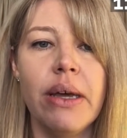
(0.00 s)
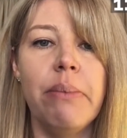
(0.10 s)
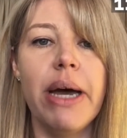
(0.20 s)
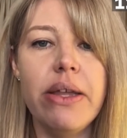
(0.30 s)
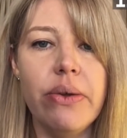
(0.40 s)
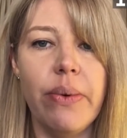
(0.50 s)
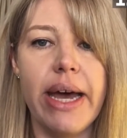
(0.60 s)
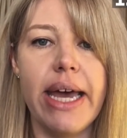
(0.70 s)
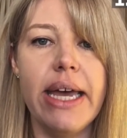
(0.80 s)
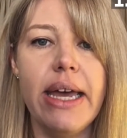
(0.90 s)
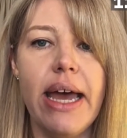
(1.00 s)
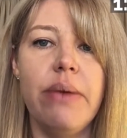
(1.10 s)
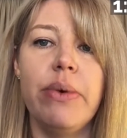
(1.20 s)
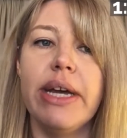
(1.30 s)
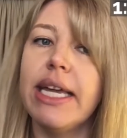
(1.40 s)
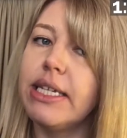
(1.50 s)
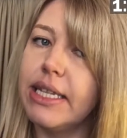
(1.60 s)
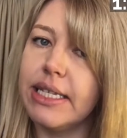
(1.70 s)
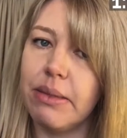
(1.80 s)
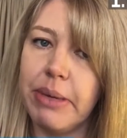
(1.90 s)
By the way, and we'll get to
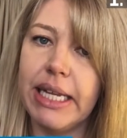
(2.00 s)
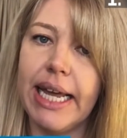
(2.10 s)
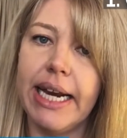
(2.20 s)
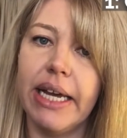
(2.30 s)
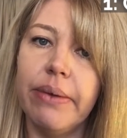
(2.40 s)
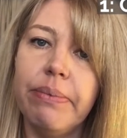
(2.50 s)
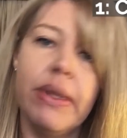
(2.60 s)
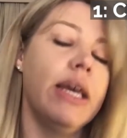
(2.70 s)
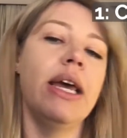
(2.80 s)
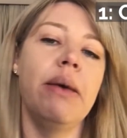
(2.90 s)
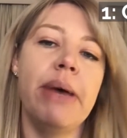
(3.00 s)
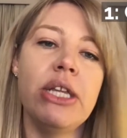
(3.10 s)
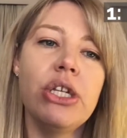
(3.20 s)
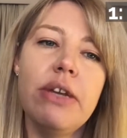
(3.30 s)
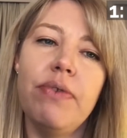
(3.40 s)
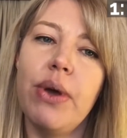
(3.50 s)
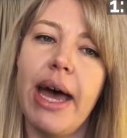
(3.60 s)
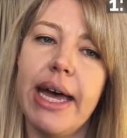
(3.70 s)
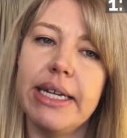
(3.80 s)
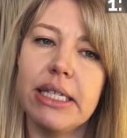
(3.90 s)
this a bit later, imagine if you
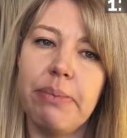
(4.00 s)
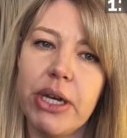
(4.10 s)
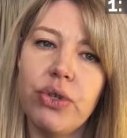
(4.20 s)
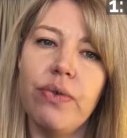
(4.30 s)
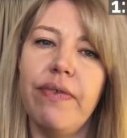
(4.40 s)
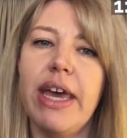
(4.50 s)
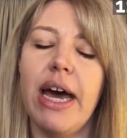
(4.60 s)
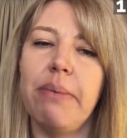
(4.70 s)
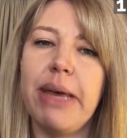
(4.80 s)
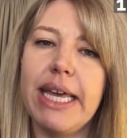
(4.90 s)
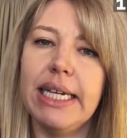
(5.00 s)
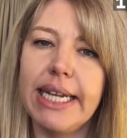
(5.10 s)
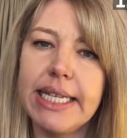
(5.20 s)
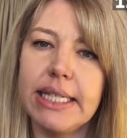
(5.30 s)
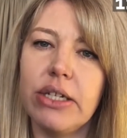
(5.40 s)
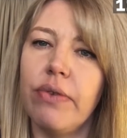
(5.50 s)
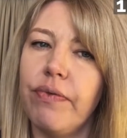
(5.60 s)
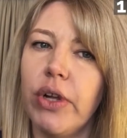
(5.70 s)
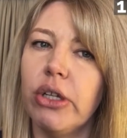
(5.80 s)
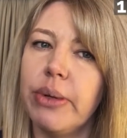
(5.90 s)
had a special VIP list of
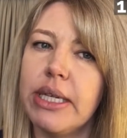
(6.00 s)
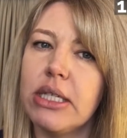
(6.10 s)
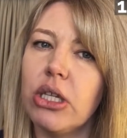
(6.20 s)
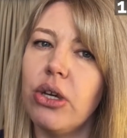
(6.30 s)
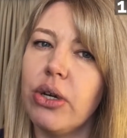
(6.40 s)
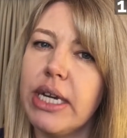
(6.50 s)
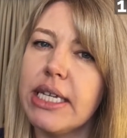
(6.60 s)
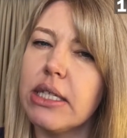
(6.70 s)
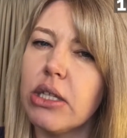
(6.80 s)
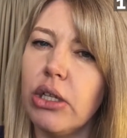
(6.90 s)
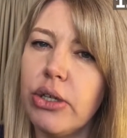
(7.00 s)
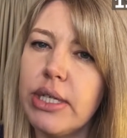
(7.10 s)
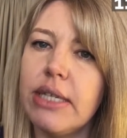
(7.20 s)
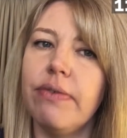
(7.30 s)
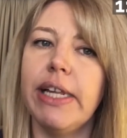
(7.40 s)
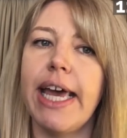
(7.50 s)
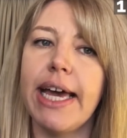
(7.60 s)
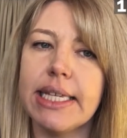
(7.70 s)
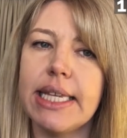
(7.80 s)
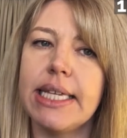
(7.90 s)
followers who could exclusively
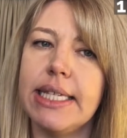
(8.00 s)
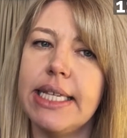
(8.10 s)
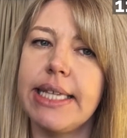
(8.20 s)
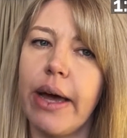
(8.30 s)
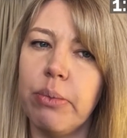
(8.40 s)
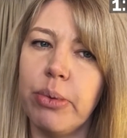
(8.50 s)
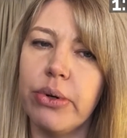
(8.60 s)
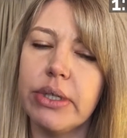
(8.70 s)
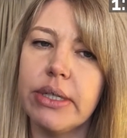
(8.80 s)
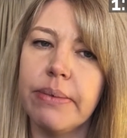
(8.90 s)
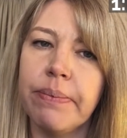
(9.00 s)
access this output.